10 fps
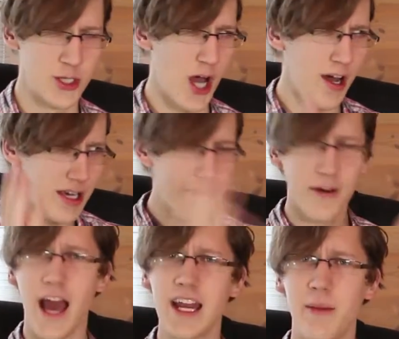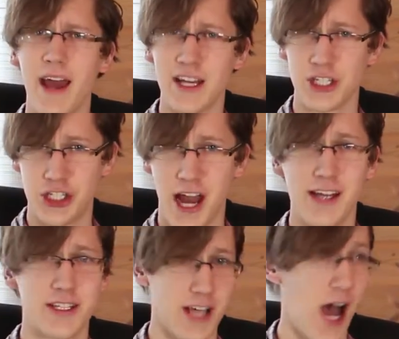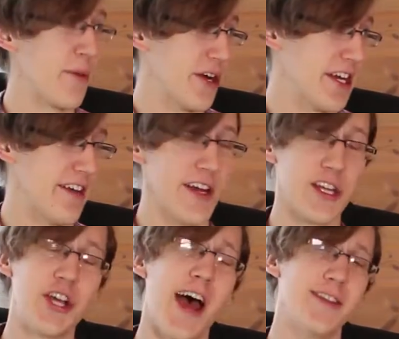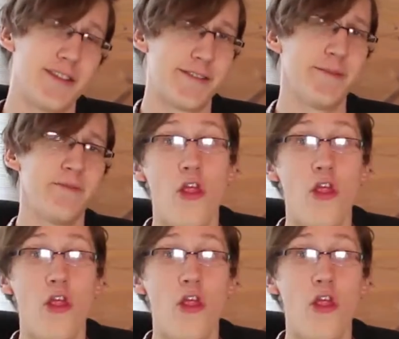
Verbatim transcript: so if an anime has a chance, I'm gonna give it a chance.